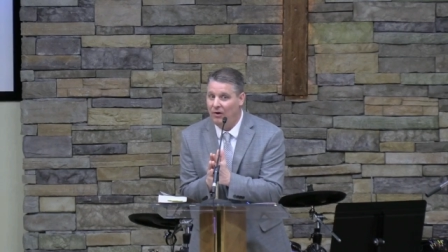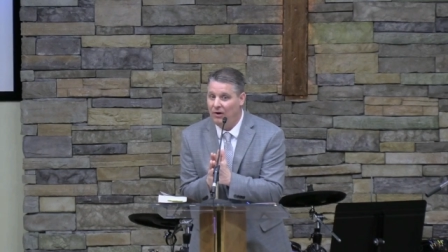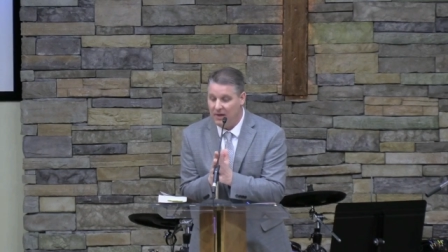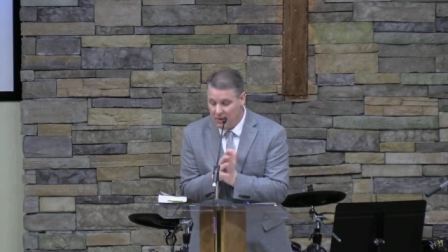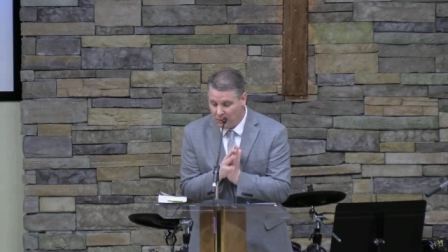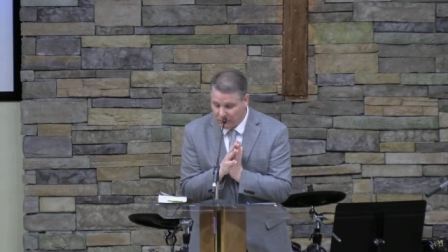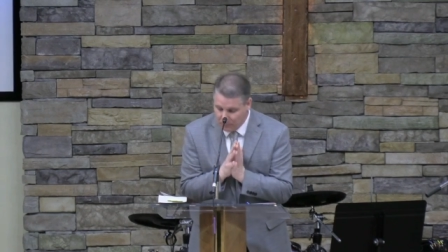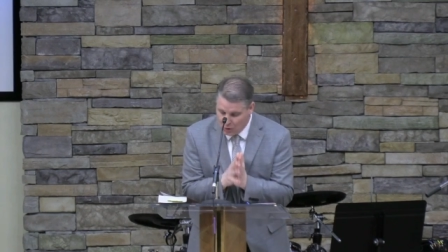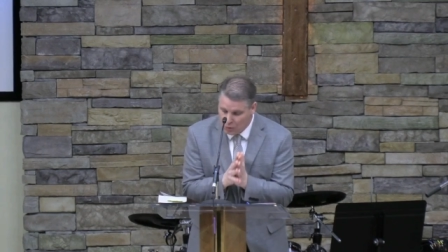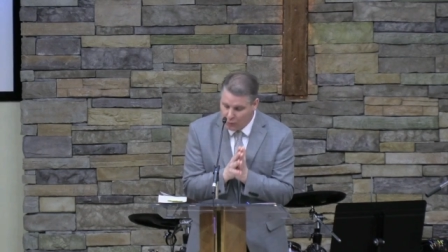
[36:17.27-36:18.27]
He was
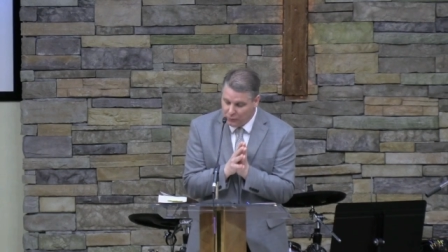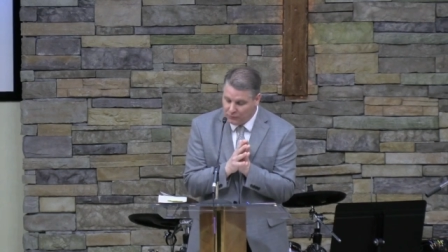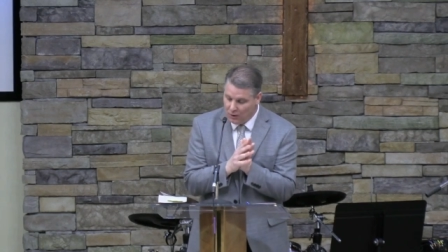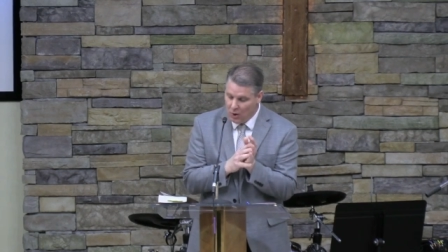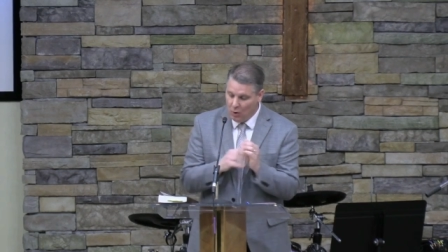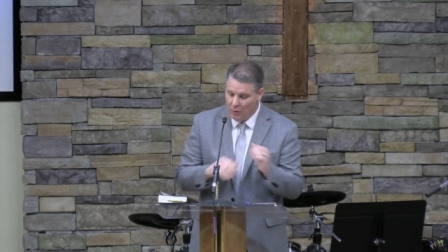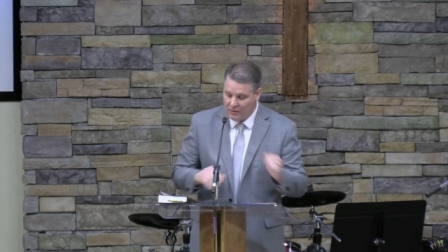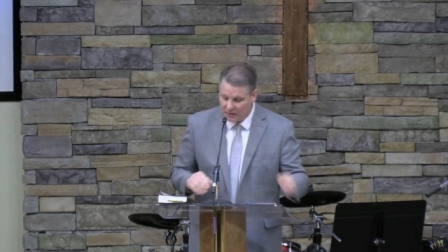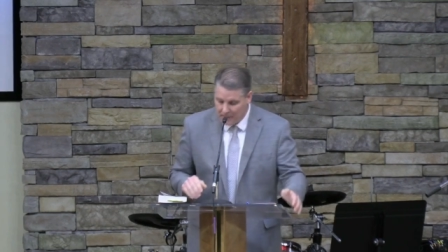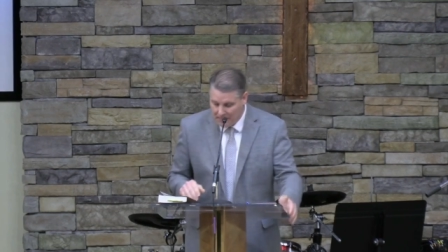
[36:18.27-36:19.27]
moved
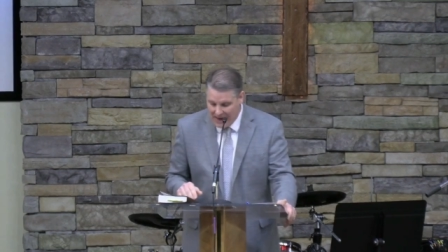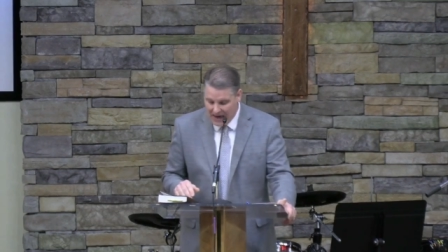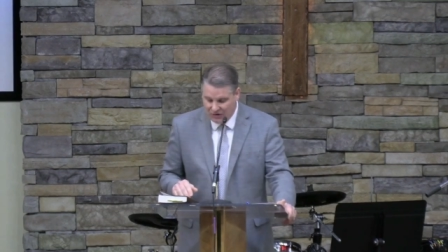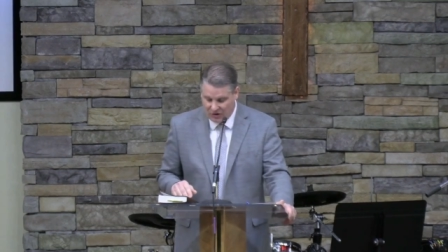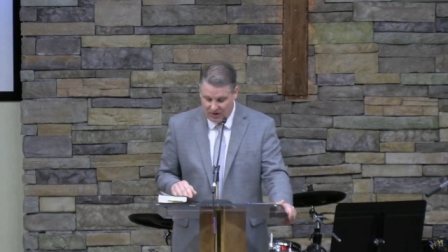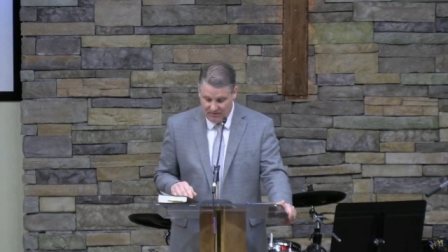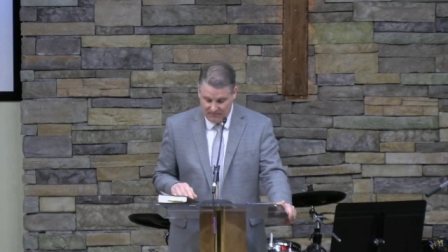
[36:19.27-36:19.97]
with compassion.